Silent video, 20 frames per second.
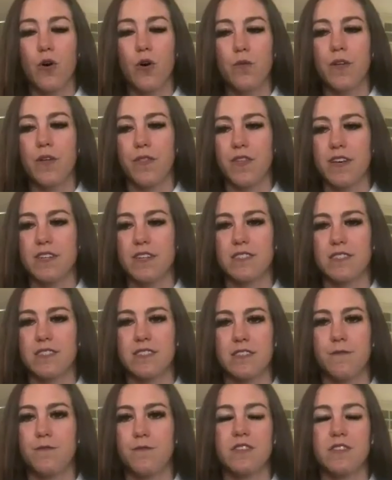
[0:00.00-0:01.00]
the goal with this
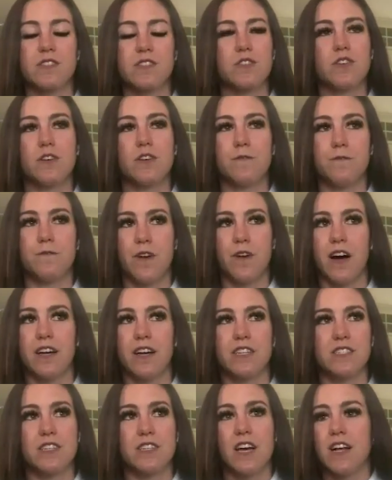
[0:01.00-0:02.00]
is, if this could
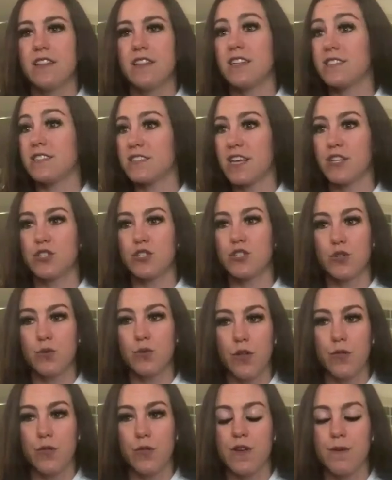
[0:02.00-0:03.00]
fund, let's say, two
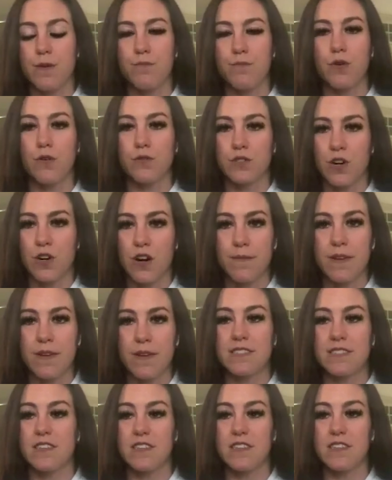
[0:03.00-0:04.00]
or three pro
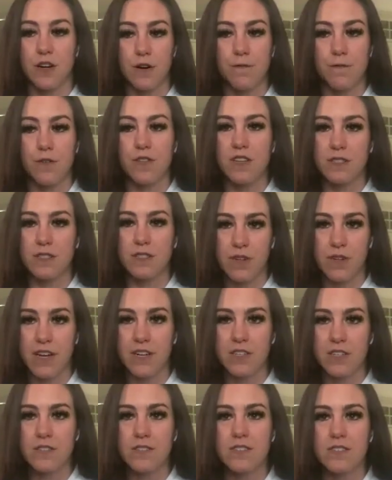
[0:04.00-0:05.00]
tournaments a year for these
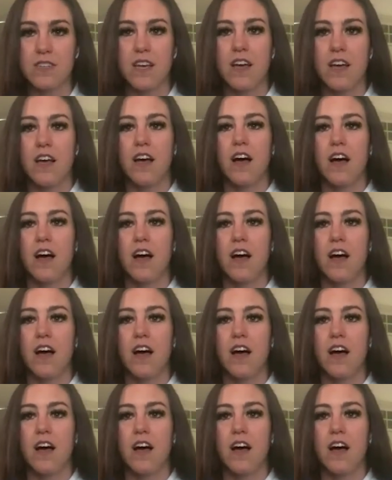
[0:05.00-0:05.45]
players.